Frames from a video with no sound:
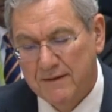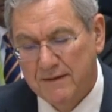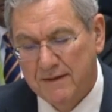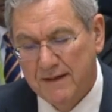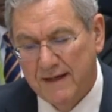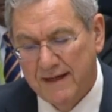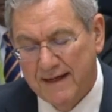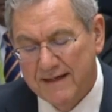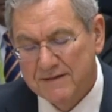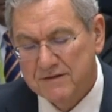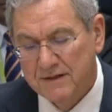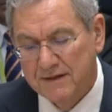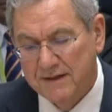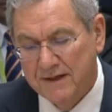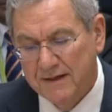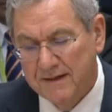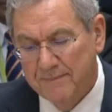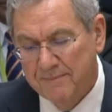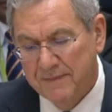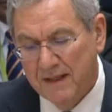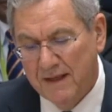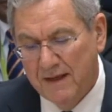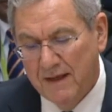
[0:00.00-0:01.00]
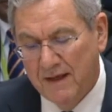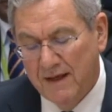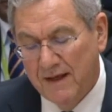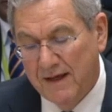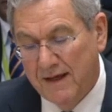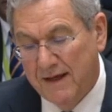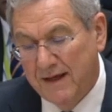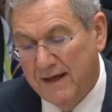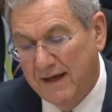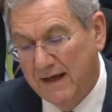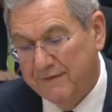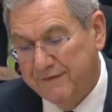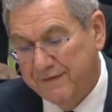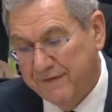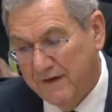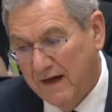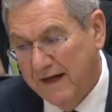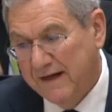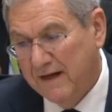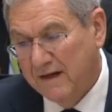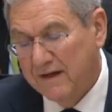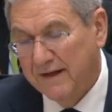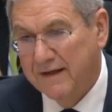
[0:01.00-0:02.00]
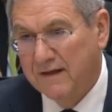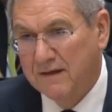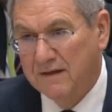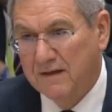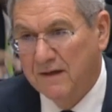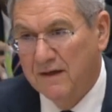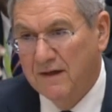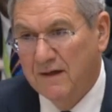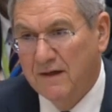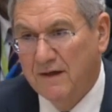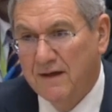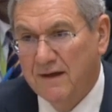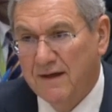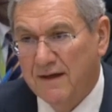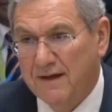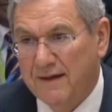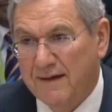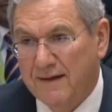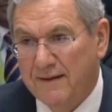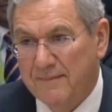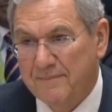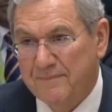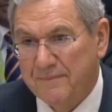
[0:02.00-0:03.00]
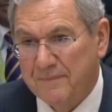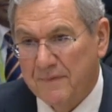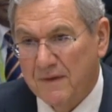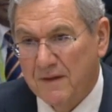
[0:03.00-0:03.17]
ASIC. And finally, I